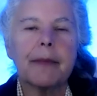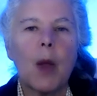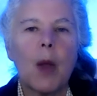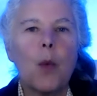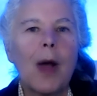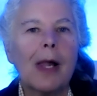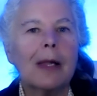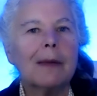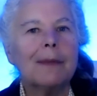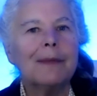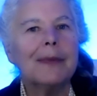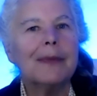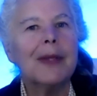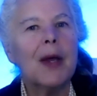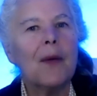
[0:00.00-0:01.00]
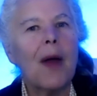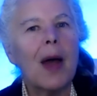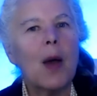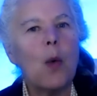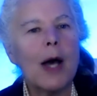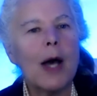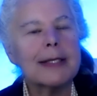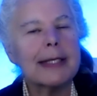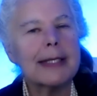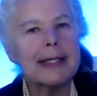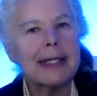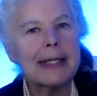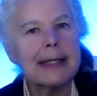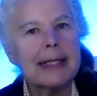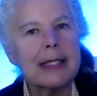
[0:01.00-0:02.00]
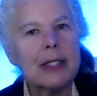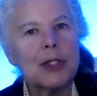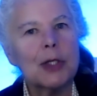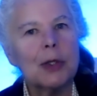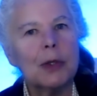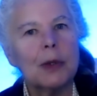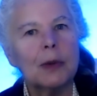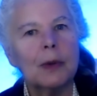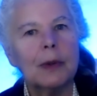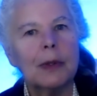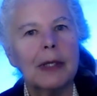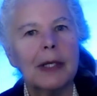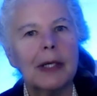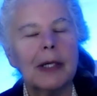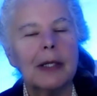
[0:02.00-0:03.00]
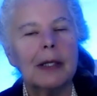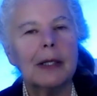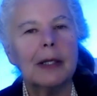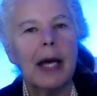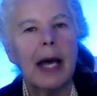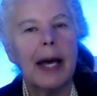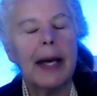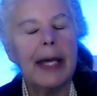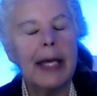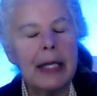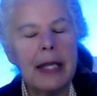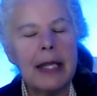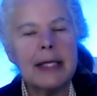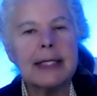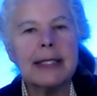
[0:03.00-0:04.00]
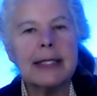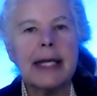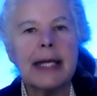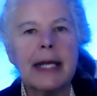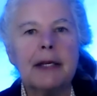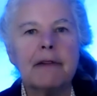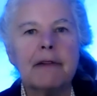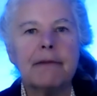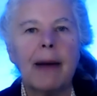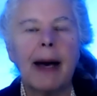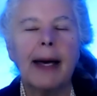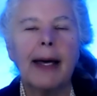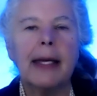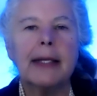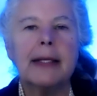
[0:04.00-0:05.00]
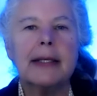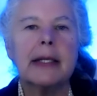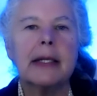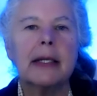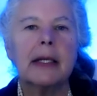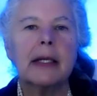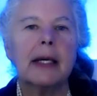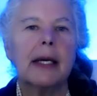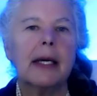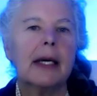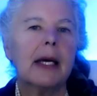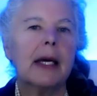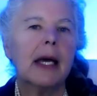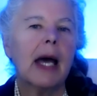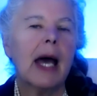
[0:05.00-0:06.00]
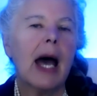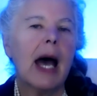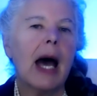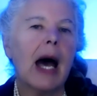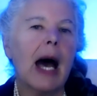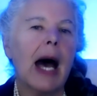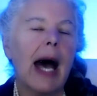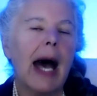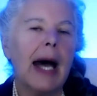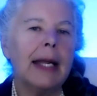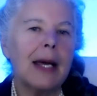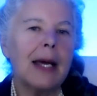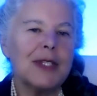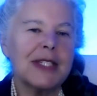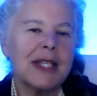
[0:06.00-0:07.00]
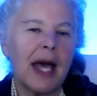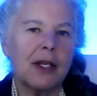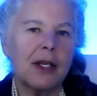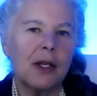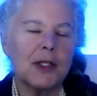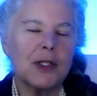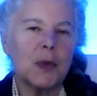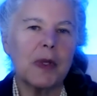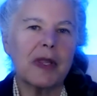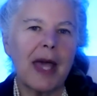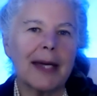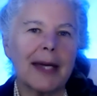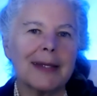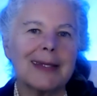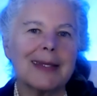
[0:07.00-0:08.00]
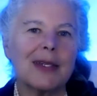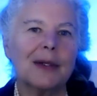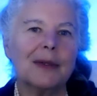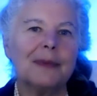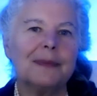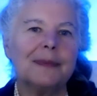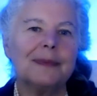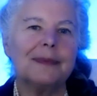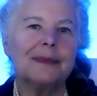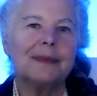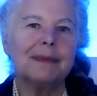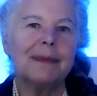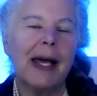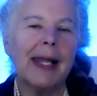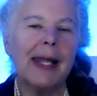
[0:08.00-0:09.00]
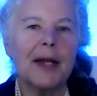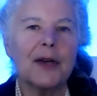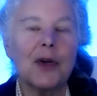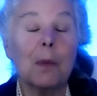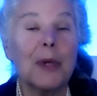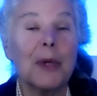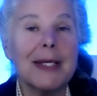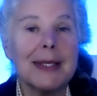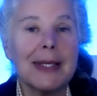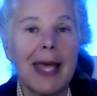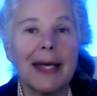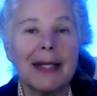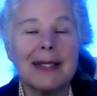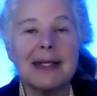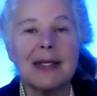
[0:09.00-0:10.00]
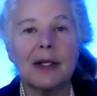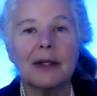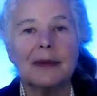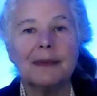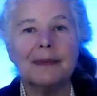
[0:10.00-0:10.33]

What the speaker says: Well, there I was at 62 in this state of mind. And I was diagnosed with cancer, bilateral breast cancer.